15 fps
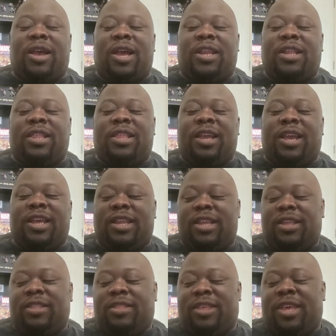I
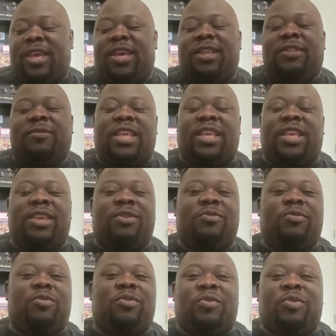decided that he